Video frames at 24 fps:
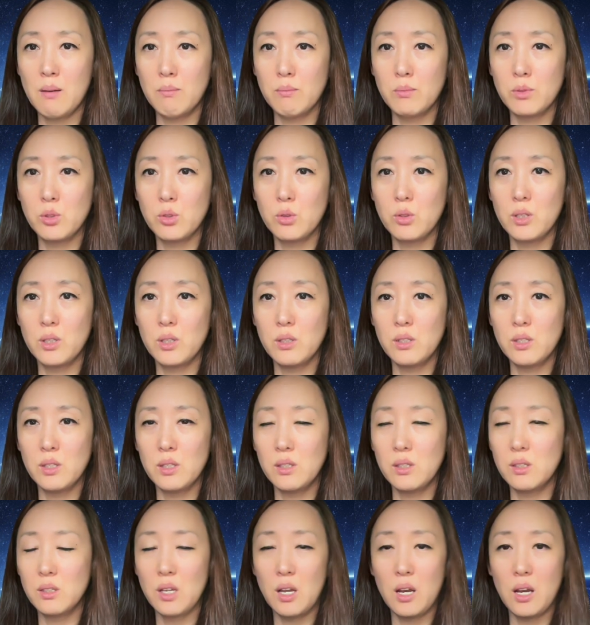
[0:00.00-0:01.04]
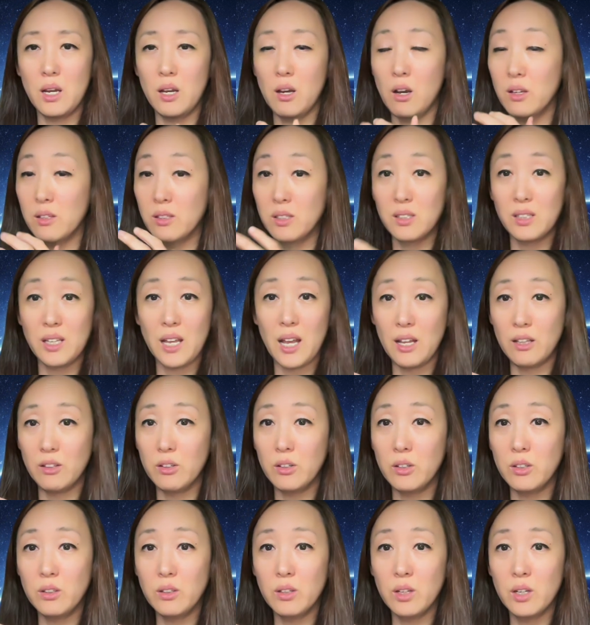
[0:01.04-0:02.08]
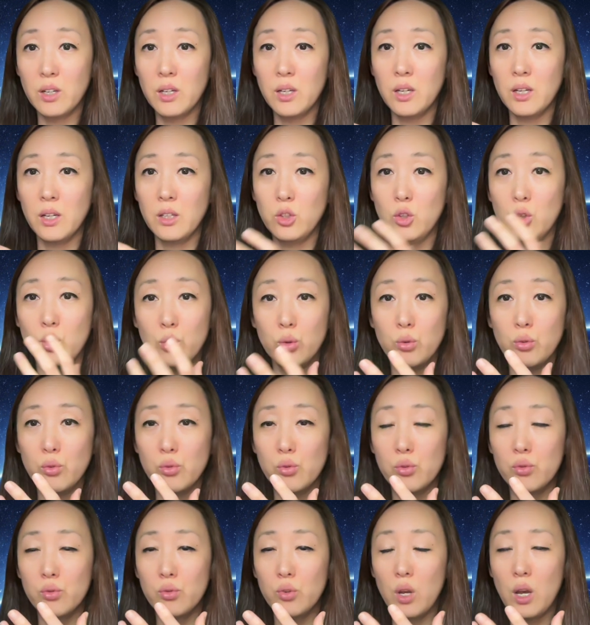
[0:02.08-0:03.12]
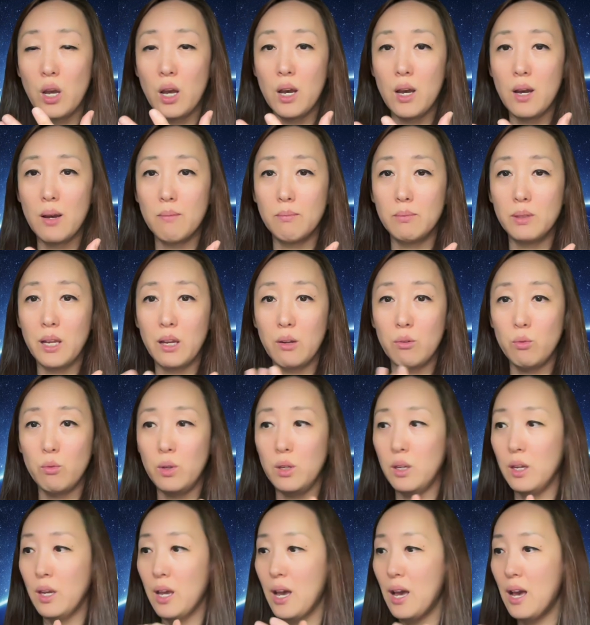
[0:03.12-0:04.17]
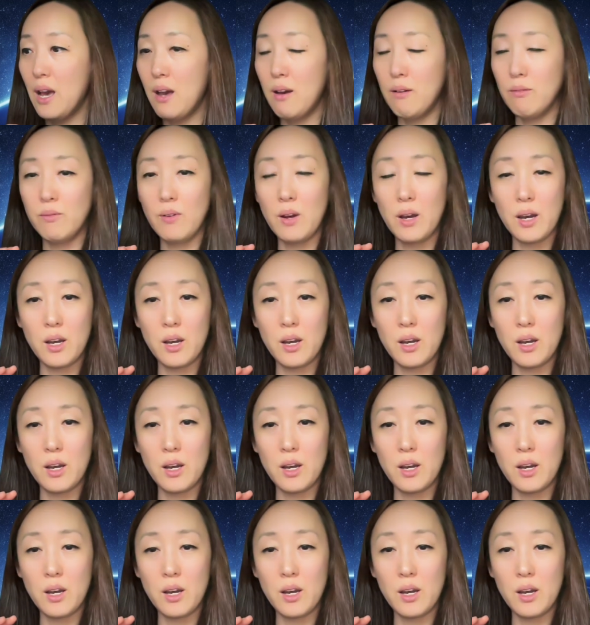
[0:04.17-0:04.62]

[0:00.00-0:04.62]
So this is a standard use that we have